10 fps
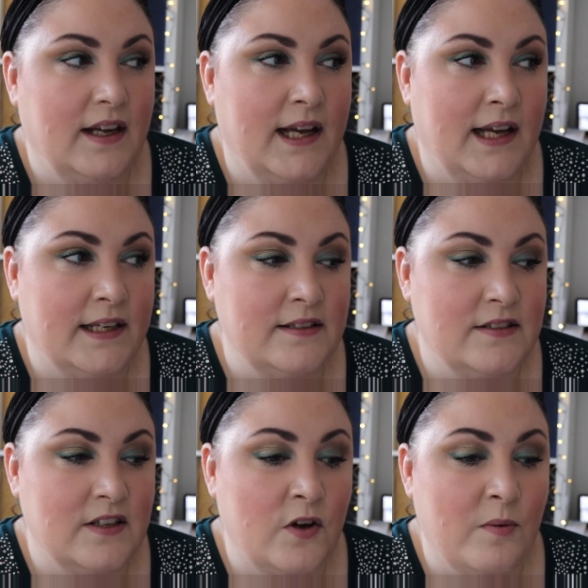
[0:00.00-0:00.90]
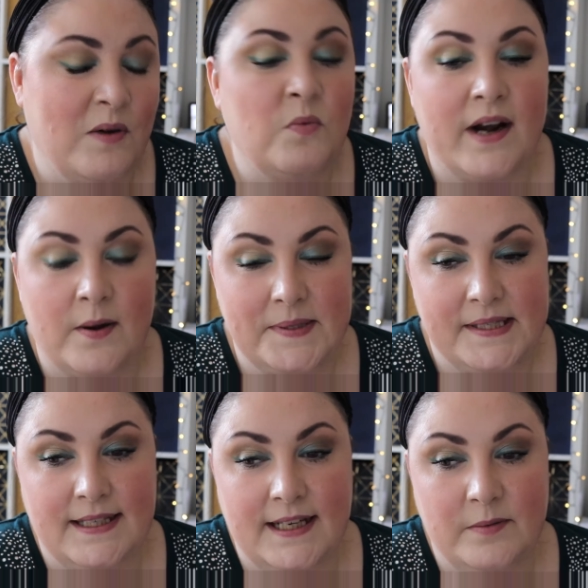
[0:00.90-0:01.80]
and I got about 1 hour
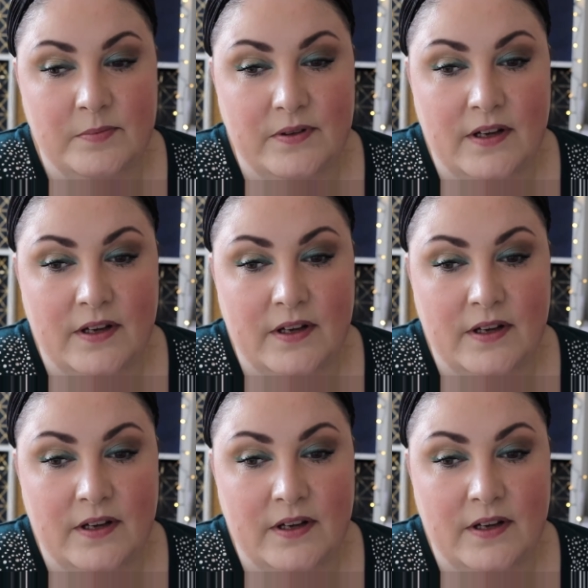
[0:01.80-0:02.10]
sleep,